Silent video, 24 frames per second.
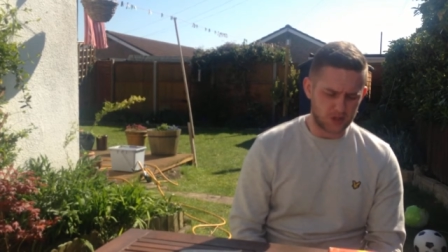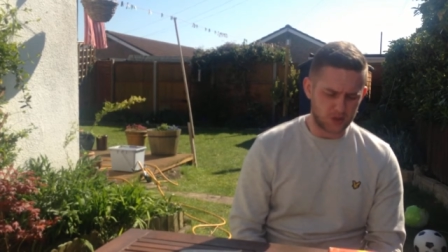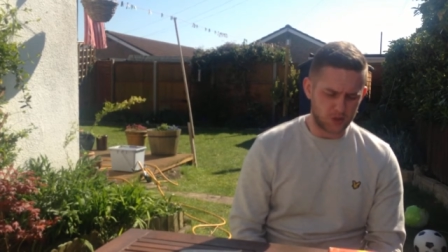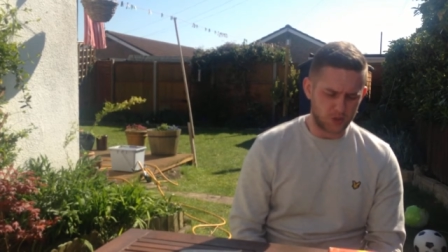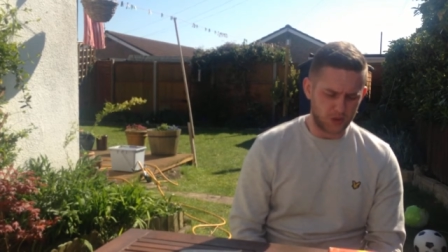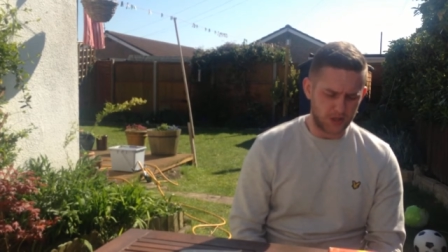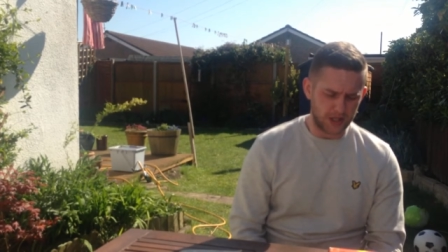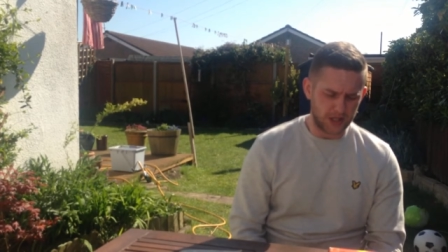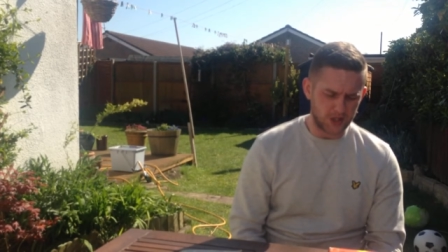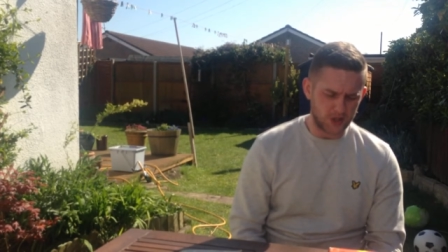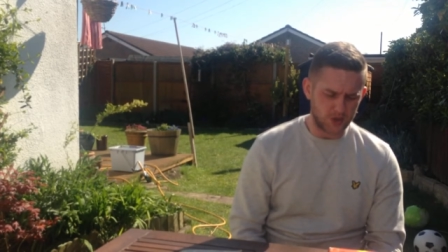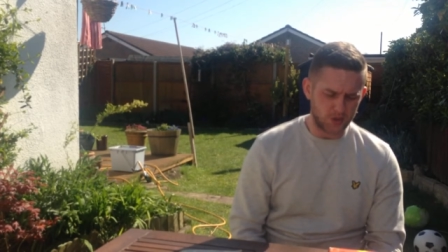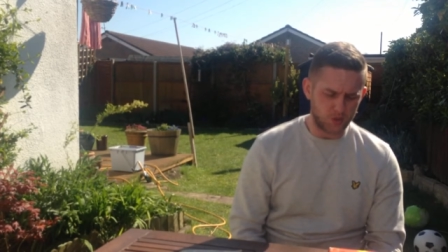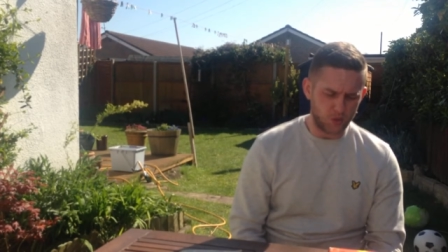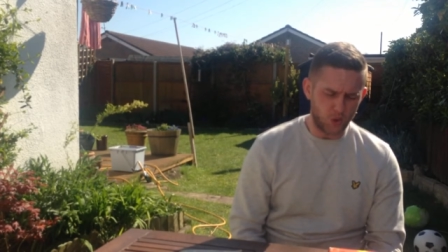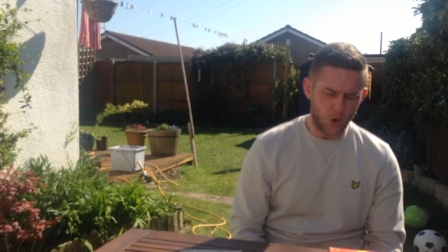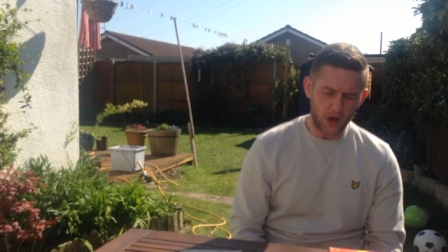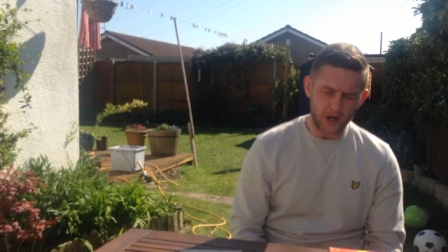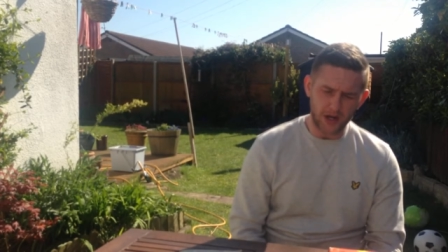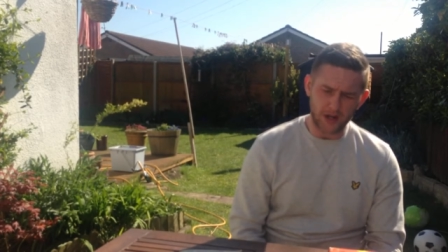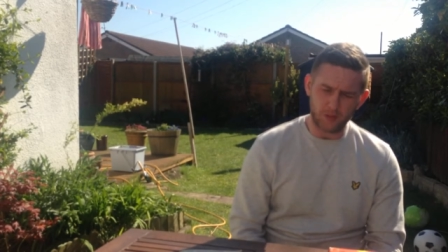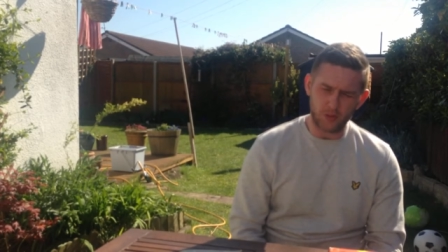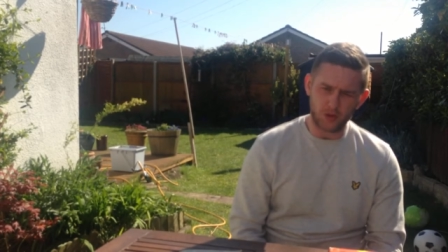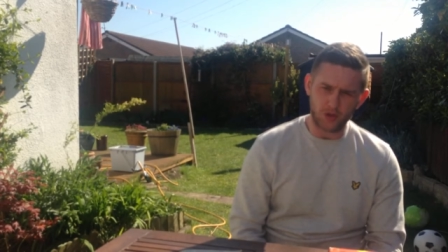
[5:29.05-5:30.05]
what it is you
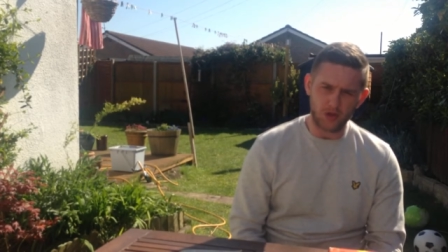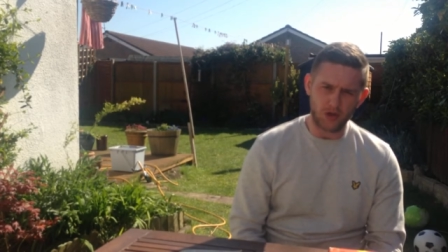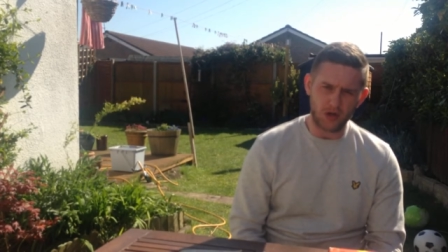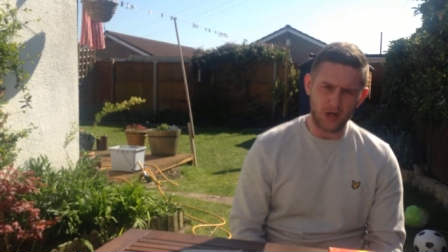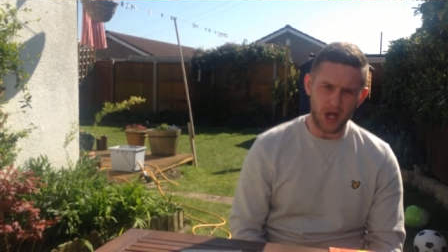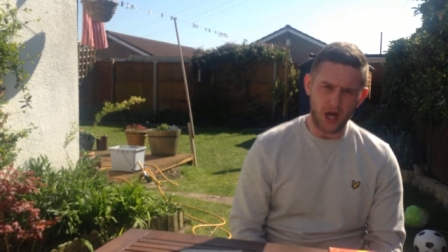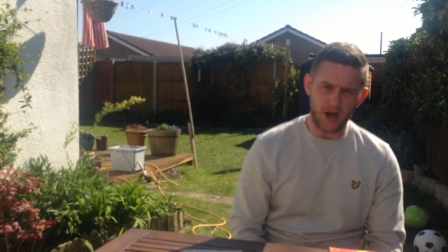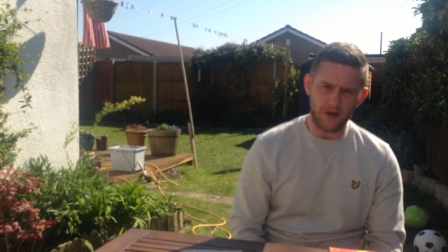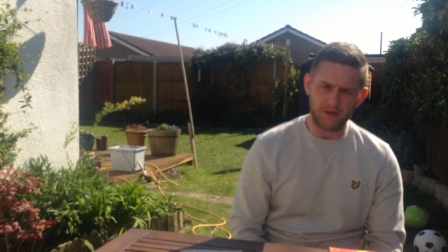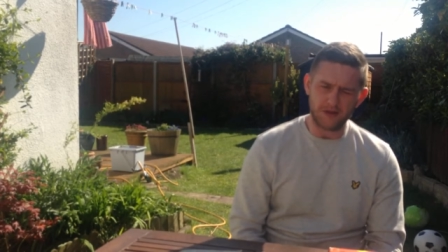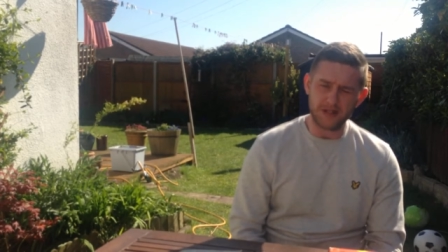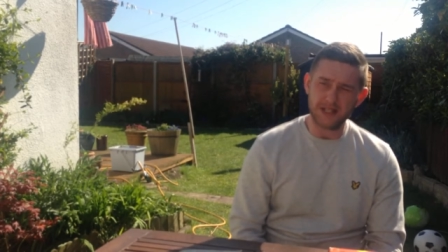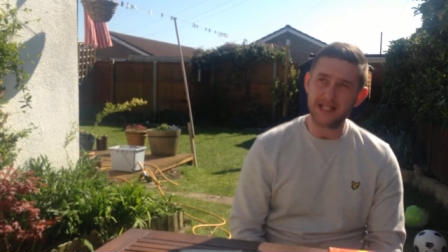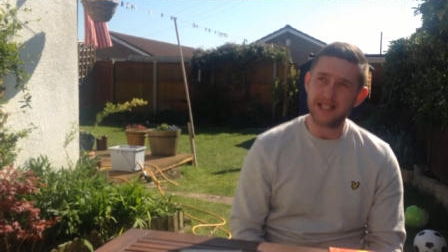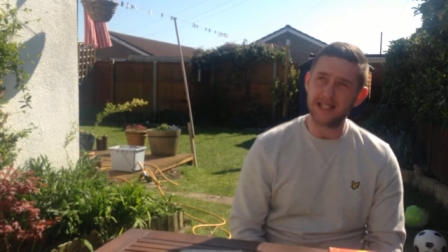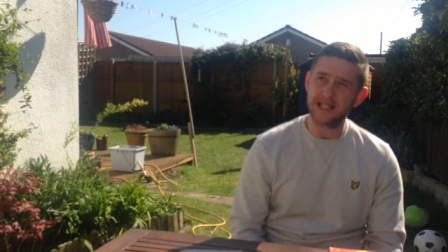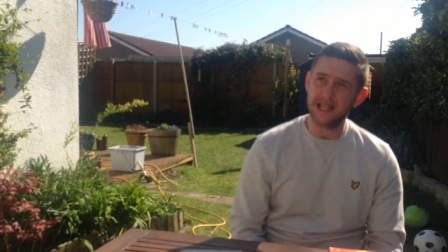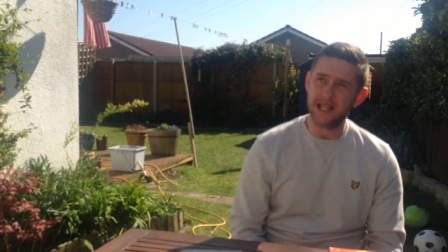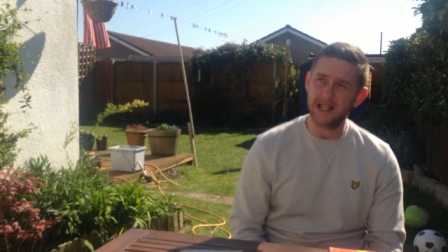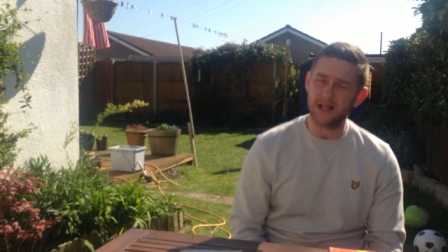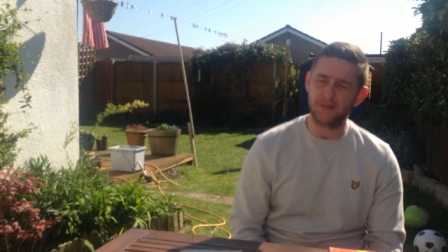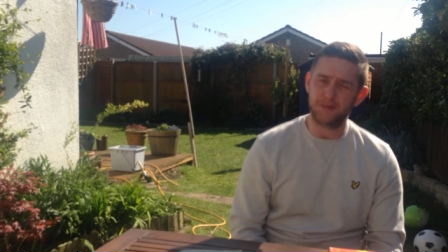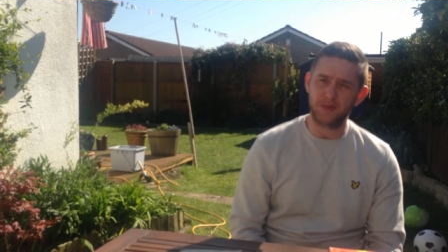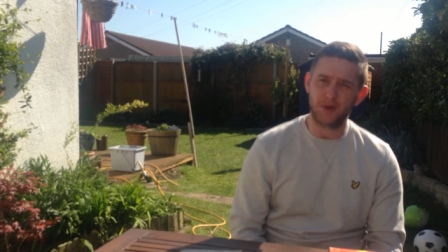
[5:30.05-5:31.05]
want and what you love, and
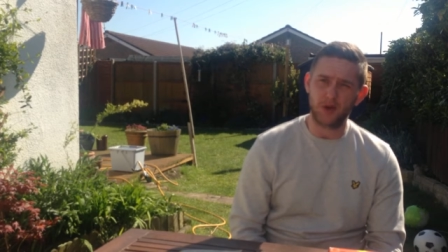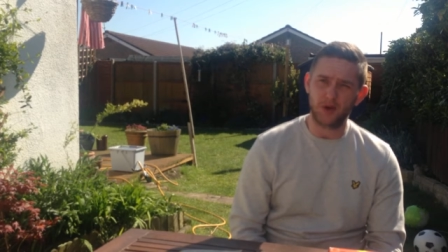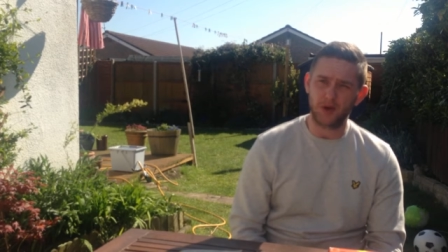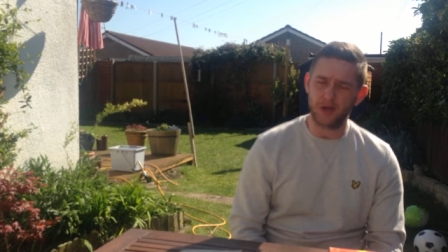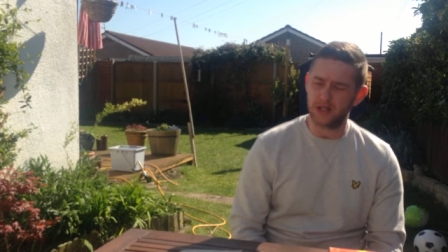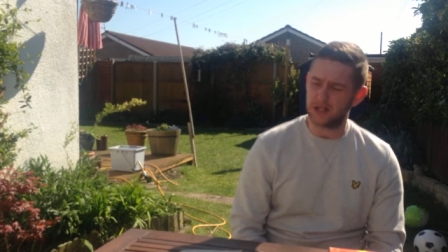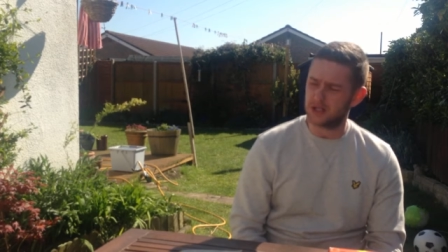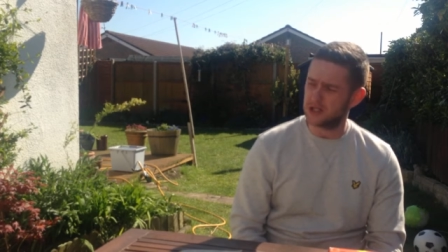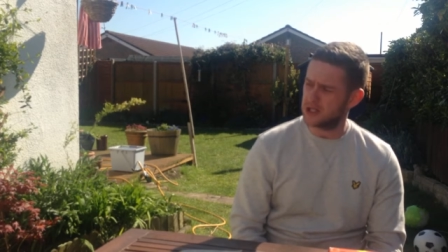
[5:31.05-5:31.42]
see the beauty.